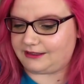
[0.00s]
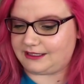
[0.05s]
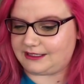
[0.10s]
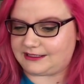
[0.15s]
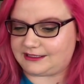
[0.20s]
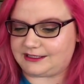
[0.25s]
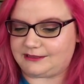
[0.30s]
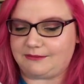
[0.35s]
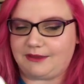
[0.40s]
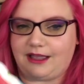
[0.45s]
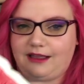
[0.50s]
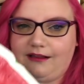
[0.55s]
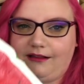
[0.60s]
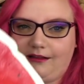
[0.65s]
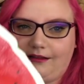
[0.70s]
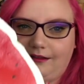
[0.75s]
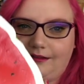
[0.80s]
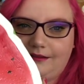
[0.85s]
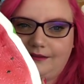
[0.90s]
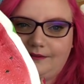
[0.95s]
really
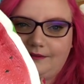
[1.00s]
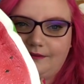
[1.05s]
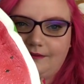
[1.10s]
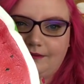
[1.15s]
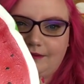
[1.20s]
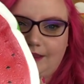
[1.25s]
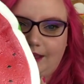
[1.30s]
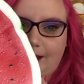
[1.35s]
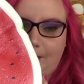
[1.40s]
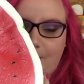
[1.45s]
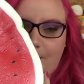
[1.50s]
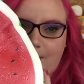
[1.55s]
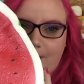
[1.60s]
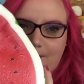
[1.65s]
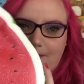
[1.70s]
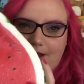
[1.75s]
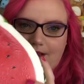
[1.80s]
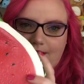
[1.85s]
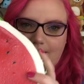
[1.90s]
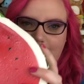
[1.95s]
smell like
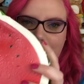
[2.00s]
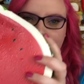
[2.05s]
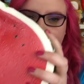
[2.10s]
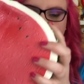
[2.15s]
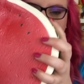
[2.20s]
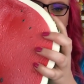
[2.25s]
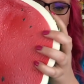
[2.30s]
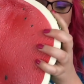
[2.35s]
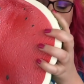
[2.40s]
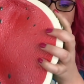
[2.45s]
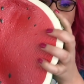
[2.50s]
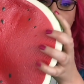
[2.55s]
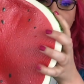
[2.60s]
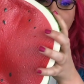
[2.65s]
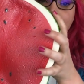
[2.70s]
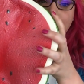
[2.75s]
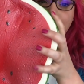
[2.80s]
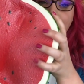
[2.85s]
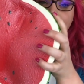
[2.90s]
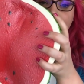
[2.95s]
watermelon. This
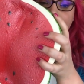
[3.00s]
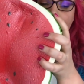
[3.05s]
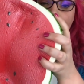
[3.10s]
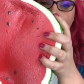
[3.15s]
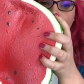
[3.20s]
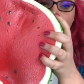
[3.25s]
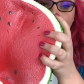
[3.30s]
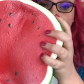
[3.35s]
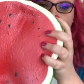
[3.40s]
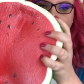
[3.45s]
is so